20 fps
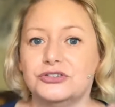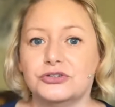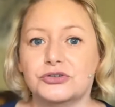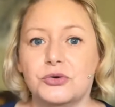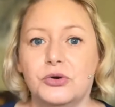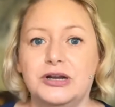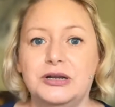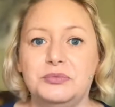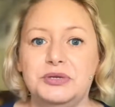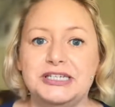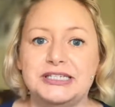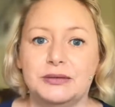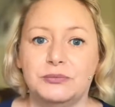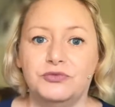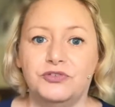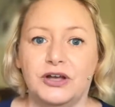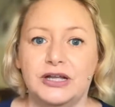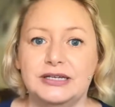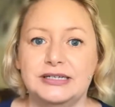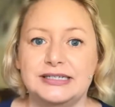There's going to be
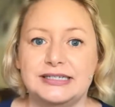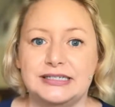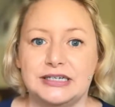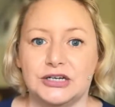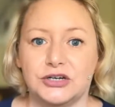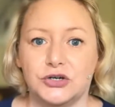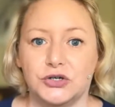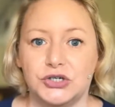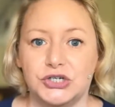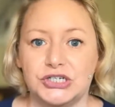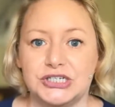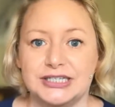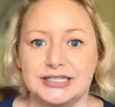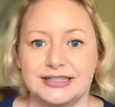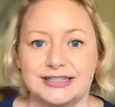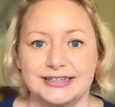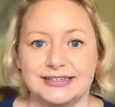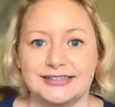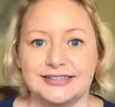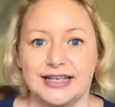some fun stickers
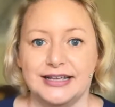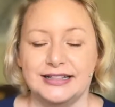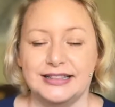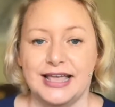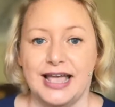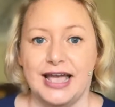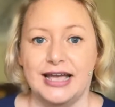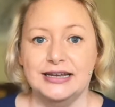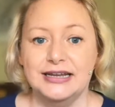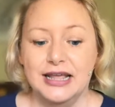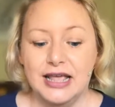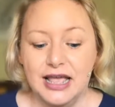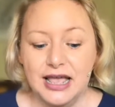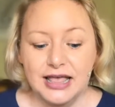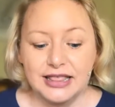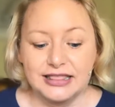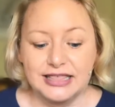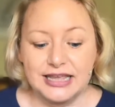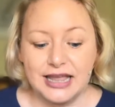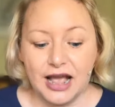and things like that.
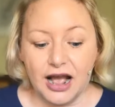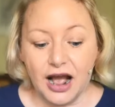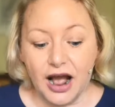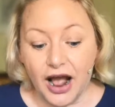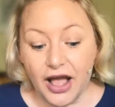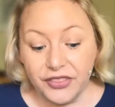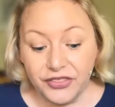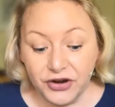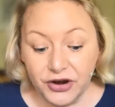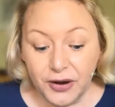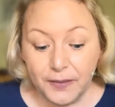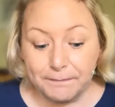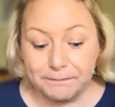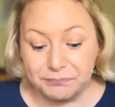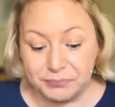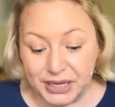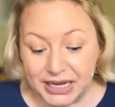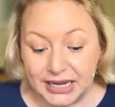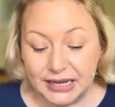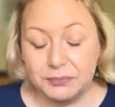The other
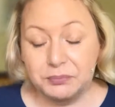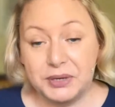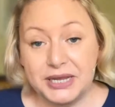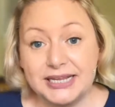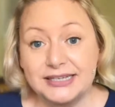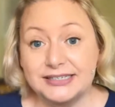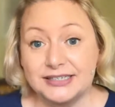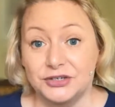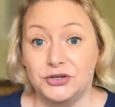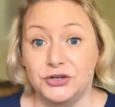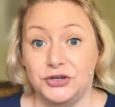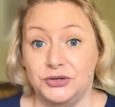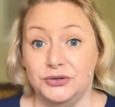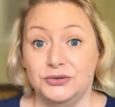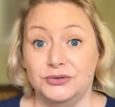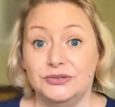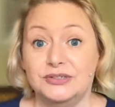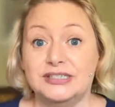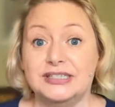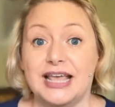big piece of
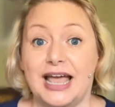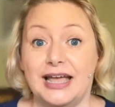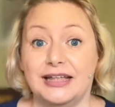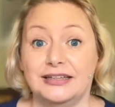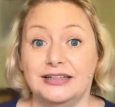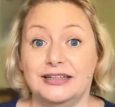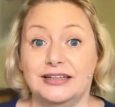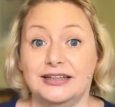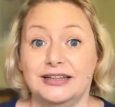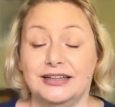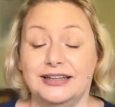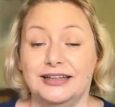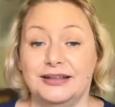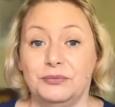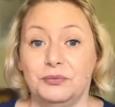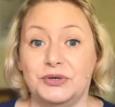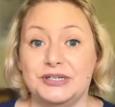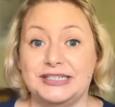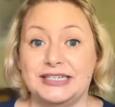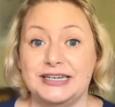news that
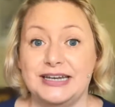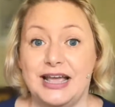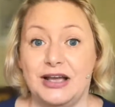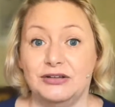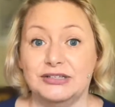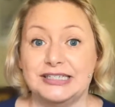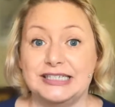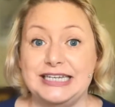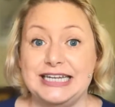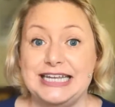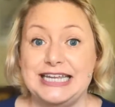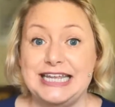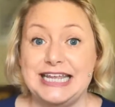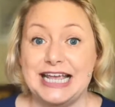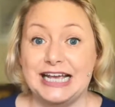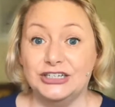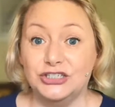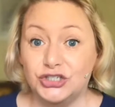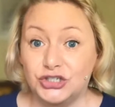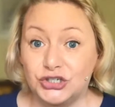was announced
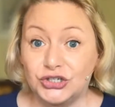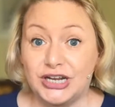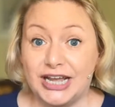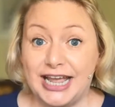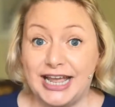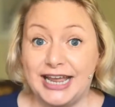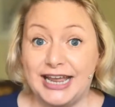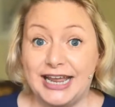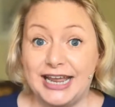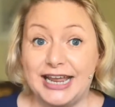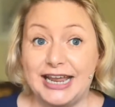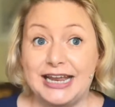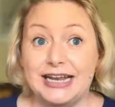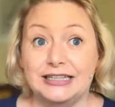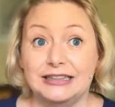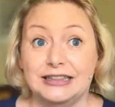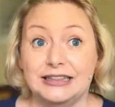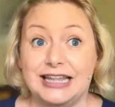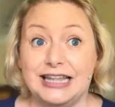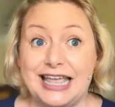
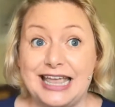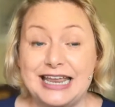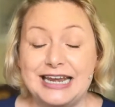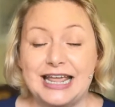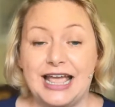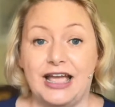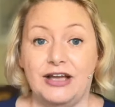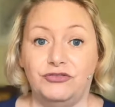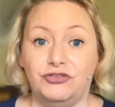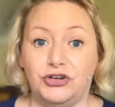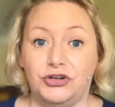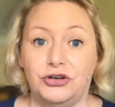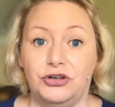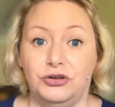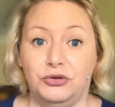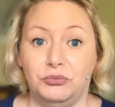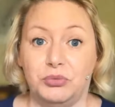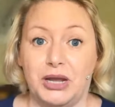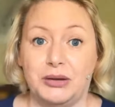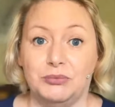yesterday, late
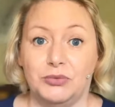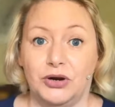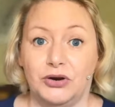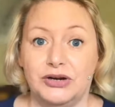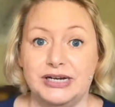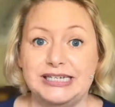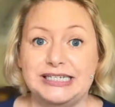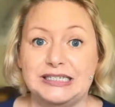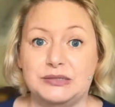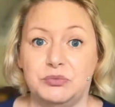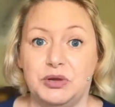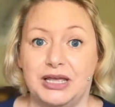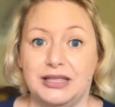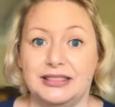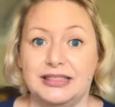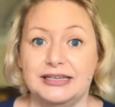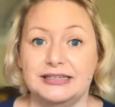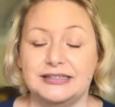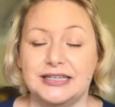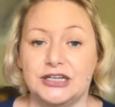afternoon, by Mari Smith,
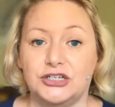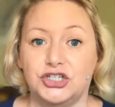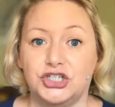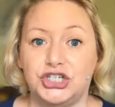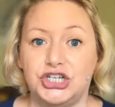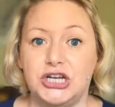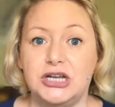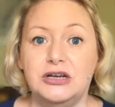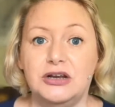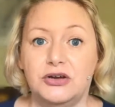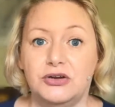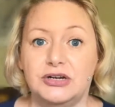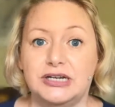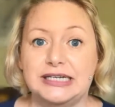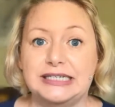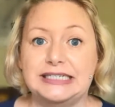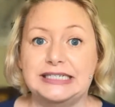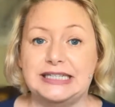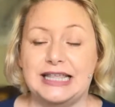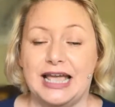is that she
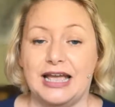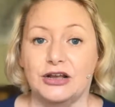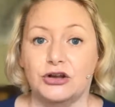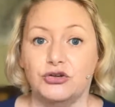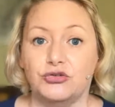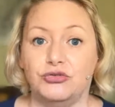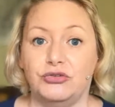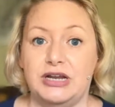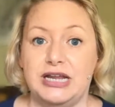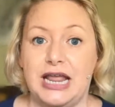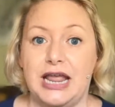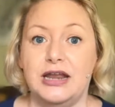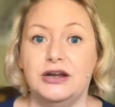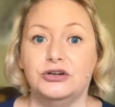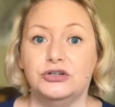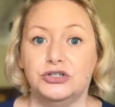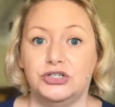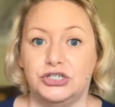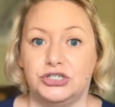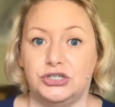noticed that
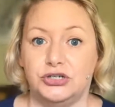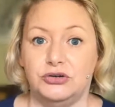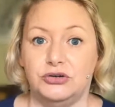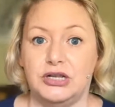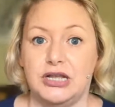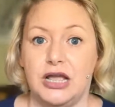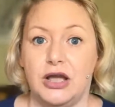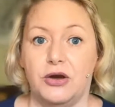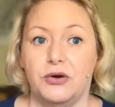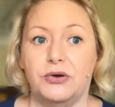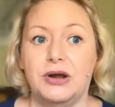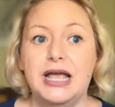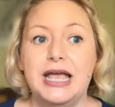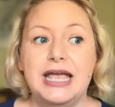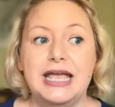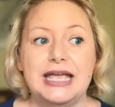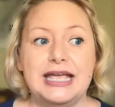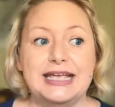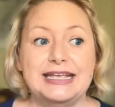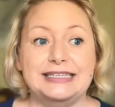Creator Studio
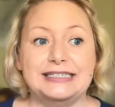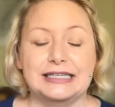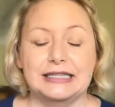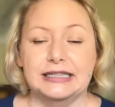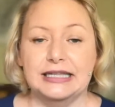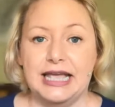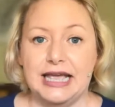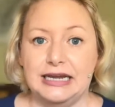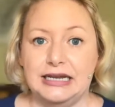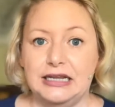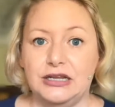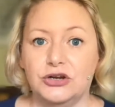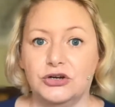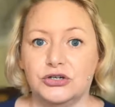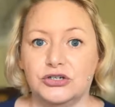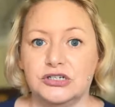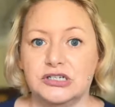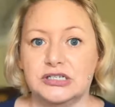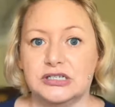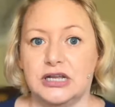is letting
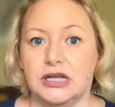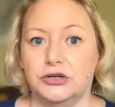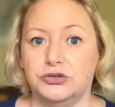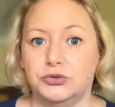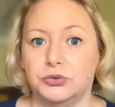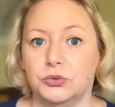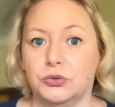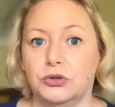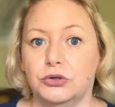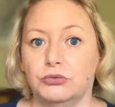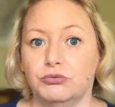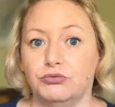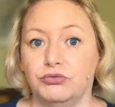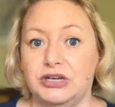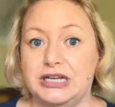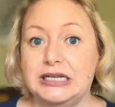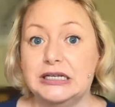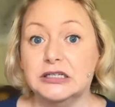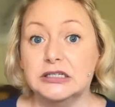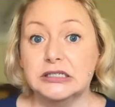her schedule
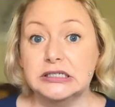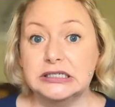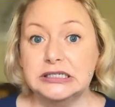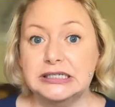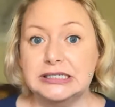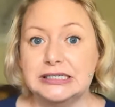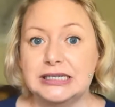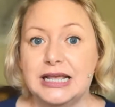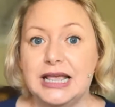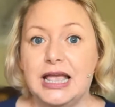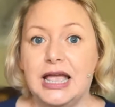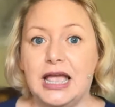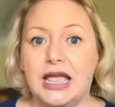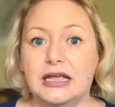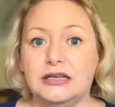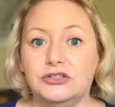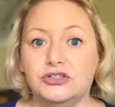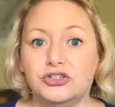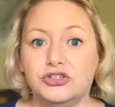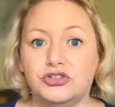reels
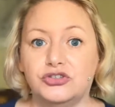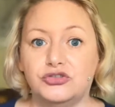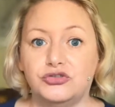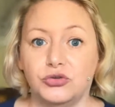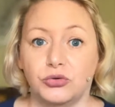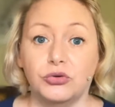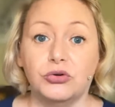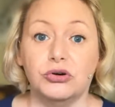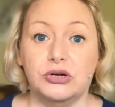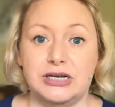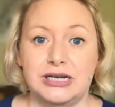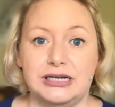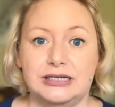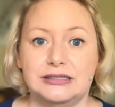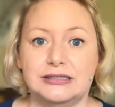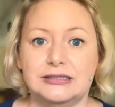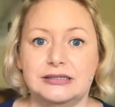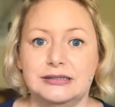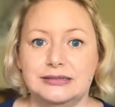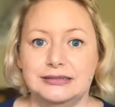and
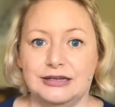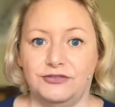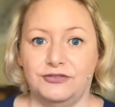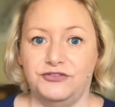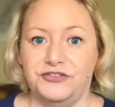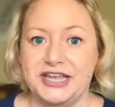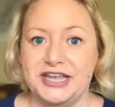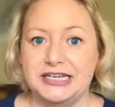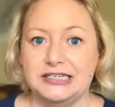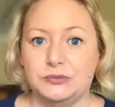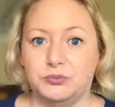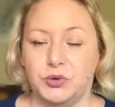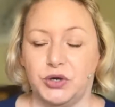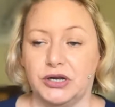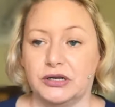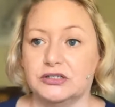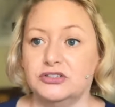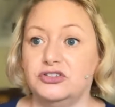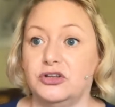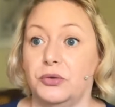stories to
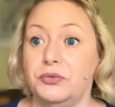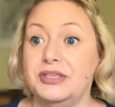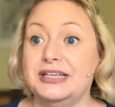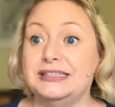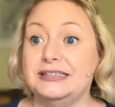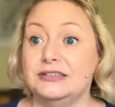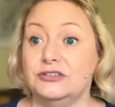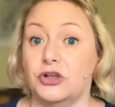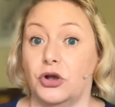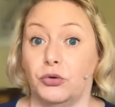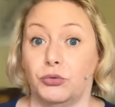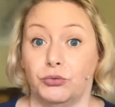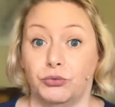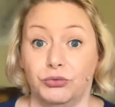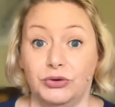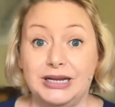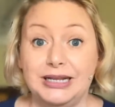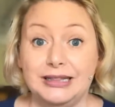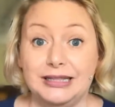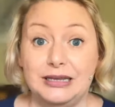Facebook. So this is a
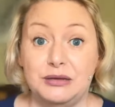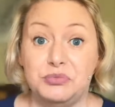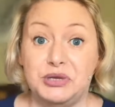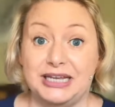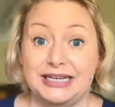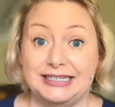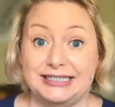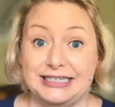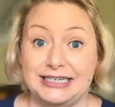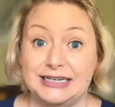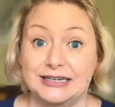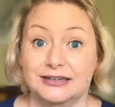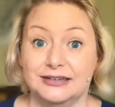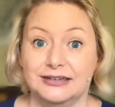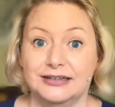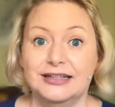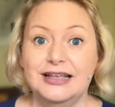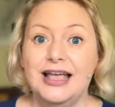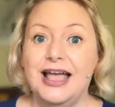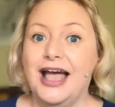really big
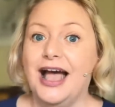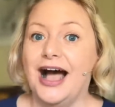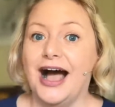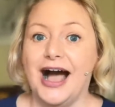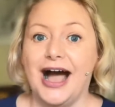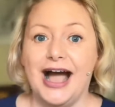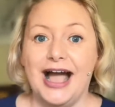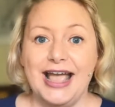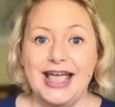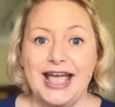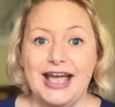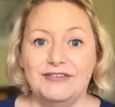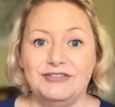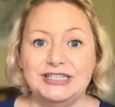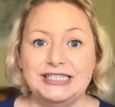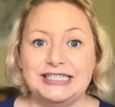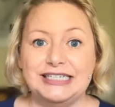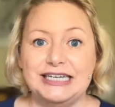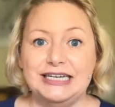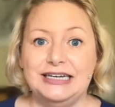deal. I
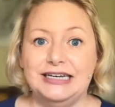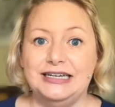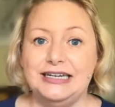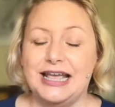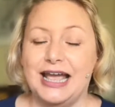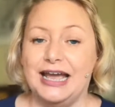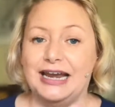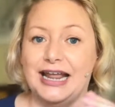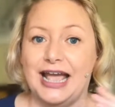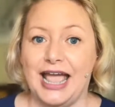haven't seen it yet.